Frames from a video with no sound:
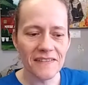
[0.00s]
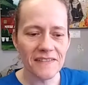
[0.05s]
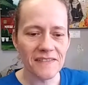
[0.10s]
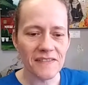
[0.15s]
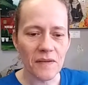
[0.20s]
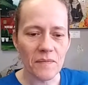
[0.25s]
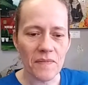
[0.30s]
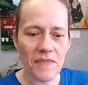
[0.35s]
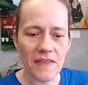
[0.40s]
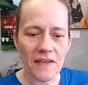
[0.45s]

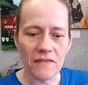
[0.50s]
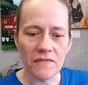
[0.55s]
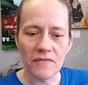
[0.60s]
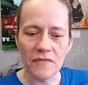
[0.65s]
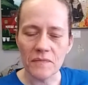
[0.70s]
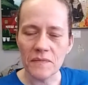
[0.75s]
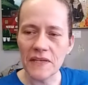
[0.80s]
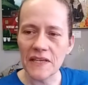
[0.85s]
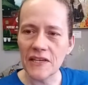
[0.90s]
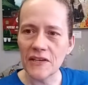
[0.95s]
something
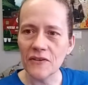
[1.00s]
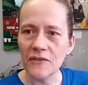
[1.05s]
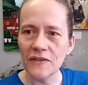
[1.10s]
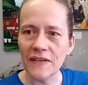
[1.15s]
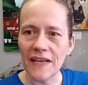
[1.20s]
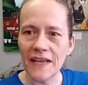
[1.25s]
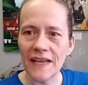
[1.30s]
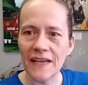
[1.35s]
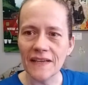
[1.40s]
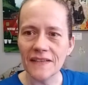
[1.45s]
from
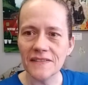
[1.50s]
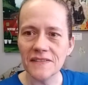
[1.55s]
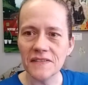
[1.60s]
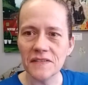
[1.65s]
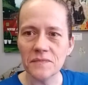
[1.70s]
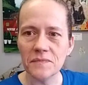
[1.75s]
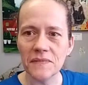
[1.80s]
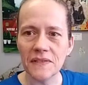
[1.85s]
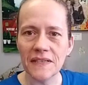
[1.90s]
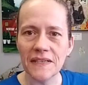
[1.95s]
here to add
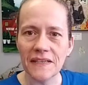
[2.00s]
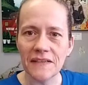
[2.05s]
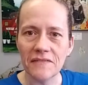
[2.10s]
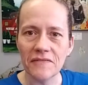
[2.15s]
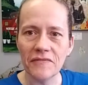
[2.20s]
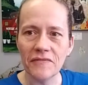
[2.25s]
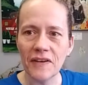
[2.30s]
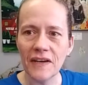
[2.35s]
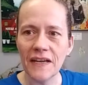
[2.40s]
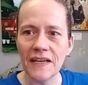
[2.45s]
to my
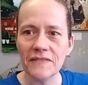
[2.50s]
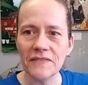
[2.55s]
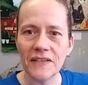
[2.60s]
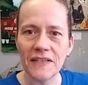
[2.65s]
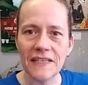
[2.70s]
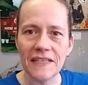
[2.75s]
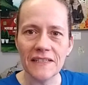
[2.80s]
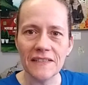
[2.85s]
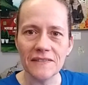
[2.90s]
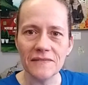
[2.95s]
five
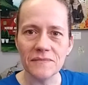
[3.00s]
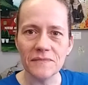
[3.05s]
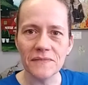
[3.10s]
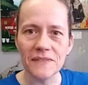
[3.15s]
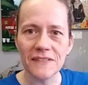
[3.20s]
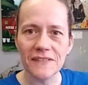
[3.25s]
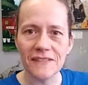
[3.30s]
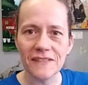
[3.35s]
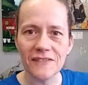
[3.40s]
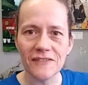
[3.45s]

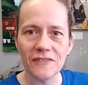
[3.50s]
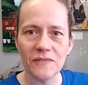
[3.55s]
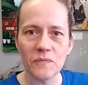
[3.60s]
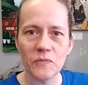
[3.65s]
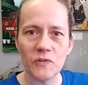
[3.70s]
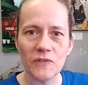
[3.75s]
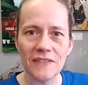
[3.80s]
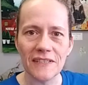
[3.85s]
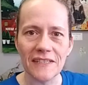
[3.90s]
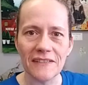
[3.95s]
items this
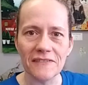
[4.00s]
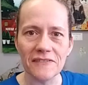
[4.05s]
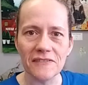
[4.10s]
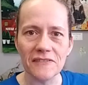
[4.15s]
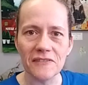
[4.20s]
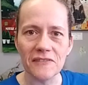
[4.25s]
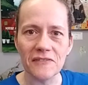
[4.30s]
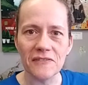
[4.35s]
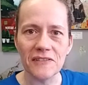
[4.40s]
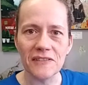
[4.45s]
morning.
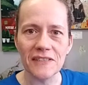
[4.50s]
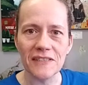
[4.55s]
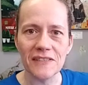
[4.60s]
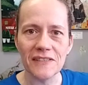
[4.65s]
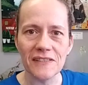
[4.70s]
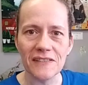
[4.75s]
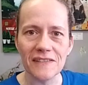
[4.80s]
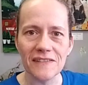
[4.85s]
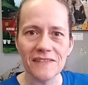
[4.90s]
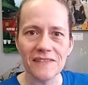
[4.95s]
So you
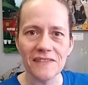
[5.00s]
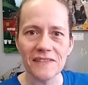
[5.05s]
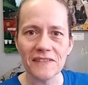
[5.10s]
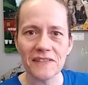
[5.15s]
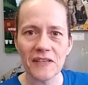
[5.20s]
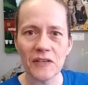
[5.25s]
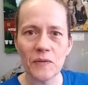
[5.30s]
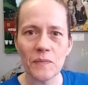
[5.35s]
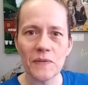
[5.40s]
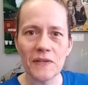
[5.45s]
get to, it's
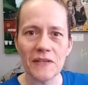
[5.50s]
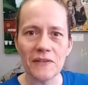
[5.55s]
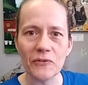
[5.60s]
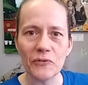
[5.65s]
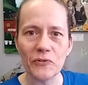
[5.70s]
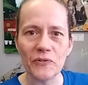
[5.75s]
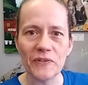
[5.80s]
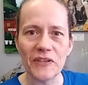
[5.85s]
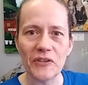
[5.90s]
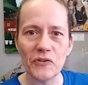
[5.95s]
going to be a
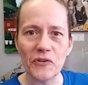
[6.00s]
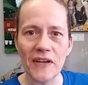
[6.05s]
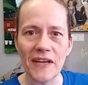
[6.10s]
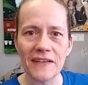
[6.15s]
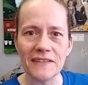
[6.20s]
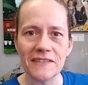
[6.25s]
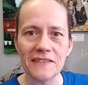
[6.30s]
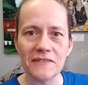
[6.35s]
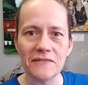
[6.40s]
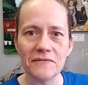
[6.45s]
little
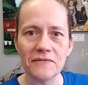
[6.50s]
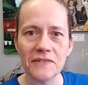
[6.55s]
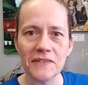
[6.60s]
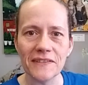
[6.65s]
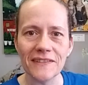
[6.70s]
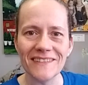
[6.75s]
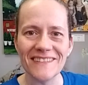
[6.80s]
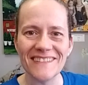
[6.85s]
interactive.